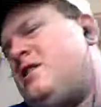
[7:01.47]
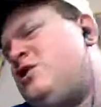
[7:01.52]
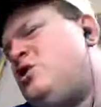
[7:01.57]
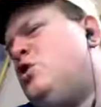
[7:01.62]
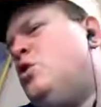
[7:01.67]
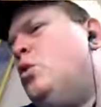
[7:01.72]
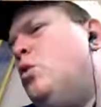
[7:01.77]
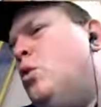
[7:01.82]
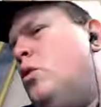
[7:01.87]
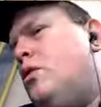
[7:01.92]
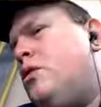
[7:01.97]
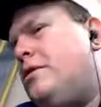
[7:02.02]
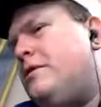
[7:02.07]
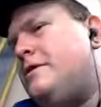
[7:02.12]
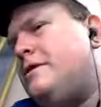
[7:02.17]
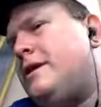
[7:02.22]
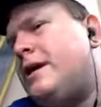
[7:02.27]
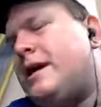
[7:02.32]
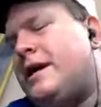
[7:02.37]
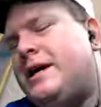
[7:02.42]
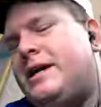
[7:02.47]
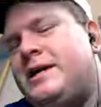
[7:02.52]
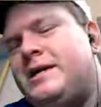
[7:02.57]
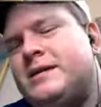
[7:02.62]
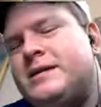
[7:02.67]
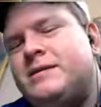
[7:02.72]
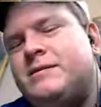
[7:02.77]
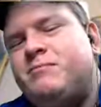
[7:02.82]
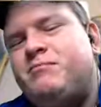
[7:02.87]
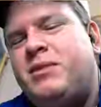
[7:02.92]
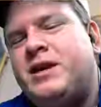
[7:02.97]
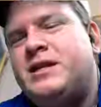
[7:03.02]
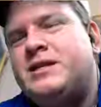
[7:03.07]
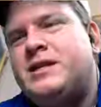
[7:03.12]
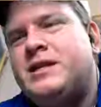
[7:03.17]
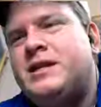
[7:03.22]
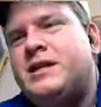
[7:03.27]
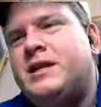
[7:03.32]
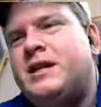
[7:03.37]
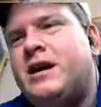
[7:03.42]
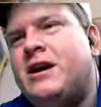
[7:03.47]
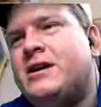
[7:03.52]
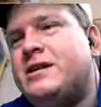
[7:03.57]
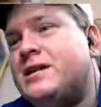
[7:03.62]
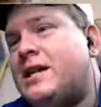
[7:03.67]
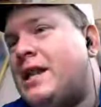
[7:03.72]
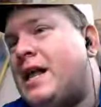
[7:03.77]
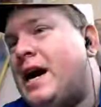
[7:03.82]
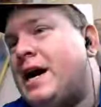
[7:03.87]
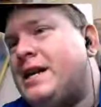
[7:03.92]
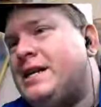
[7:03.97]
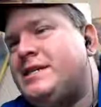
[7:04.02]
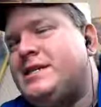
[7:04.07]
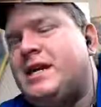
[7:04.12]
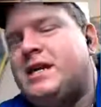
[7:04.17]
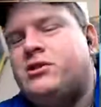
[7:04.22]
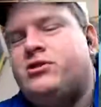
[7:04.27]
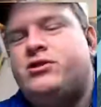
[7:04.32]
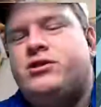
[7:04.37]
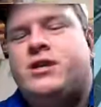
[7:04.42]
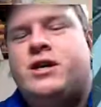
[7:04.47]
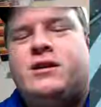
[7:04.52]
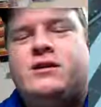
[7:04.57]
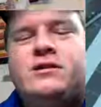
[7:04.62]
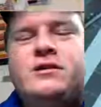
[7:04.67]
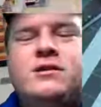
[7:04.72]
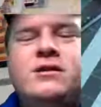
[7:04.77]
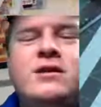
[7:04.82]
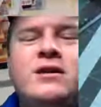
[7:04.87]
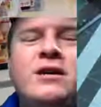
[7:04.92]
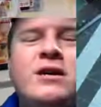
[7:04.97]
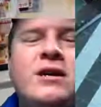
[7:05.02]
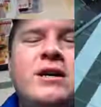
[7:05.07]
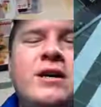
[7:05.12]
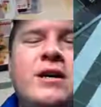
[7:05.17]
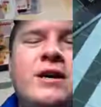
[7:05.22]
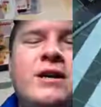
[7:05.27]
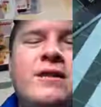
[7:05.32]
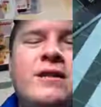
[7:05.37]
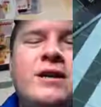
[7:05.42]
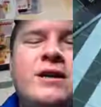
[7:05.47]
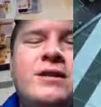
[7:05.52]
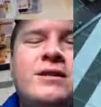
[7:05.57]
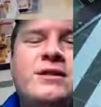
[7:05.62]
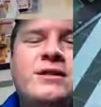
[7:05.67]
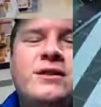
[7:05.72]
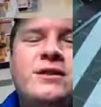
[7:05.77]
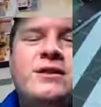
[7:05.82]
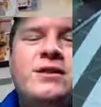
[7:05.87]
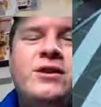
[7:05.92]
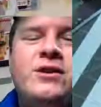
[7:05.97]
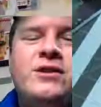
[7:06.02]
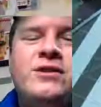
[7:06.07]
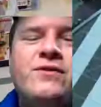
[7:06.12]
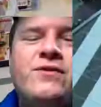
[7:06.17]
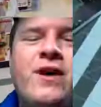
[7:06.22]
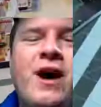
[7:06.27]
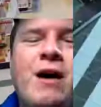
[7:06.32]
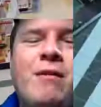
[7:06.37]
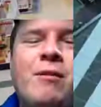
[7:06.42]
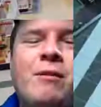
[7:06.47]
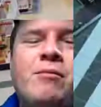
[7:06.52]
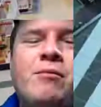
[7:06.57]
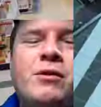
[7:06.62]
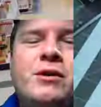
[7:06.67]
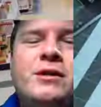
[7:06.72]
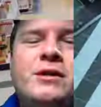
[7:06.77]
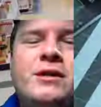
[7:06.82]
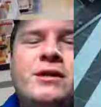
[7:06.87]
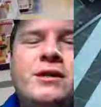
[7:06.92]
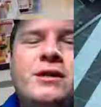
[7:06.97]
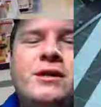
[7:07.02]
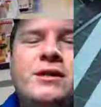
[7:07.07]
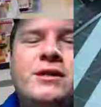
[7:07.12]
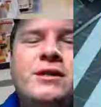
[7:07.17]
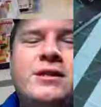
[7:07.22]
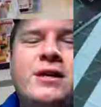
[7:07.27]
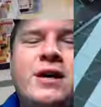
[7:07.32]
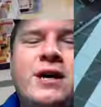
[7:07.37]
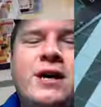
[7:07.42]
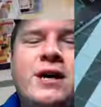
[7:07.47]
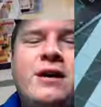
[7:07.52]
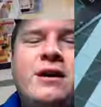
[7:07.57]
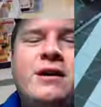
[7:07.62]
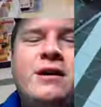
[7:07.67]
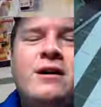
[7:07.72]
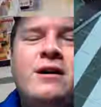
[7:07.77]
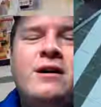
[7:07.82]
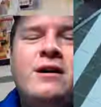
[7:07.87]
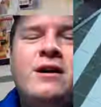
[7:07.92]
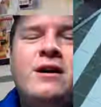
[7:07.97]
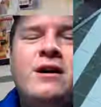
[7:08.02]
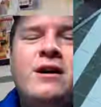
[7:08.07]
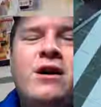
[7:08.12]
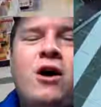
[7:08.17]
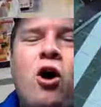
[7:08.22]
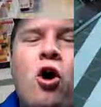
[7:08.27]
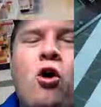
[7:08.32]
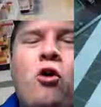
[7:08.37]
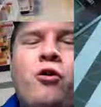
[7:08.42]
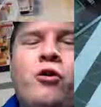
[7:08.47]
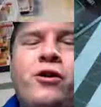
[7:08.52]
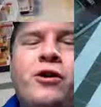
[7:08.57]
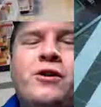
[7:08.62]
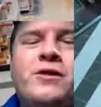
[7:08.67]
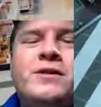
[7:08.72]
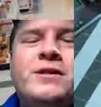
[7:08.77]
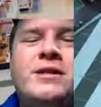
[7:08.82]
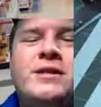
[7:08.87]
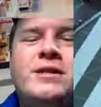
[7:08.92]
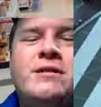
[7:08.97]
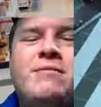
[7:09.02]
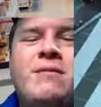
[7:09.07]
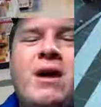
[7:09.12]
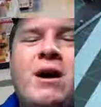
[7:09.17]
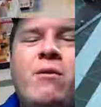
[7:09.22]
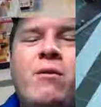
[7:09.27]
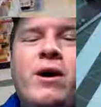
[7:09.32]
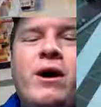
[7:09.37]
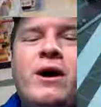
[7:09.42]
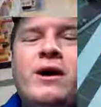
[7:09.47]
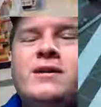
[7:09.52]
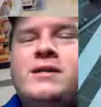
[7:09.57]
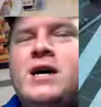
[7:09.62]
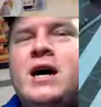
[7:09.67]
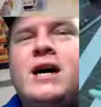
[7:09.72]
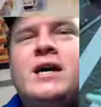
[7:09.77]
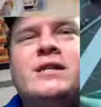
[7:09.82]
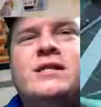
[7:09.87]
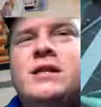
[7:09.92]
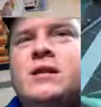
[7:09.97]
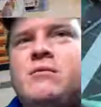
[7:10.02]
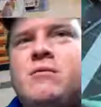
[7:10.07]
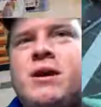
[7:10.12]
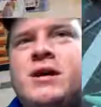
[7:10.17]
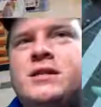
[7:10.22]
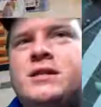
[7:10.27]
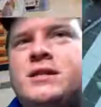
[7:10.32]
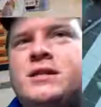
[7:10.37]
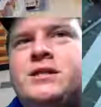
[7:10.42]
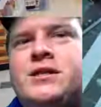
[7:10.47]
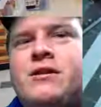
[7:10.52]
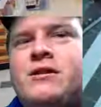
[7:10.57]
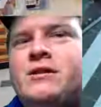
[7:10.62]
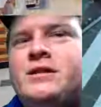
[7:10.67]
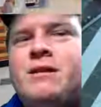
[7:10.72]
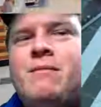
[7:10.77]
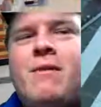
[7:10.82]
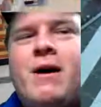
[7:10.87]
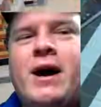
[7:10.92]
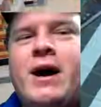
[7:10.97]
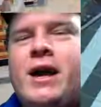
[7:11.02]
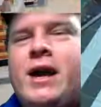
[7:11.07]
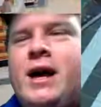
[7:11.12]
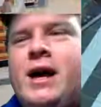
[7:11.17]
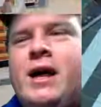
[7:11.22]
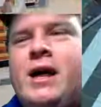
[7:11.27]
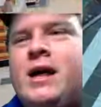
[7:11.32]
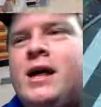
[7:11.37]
tool. Like he's basically there as a lie detector test in this series of comic books. His owner uses him that way. Saga's an amazing series. I'm not going to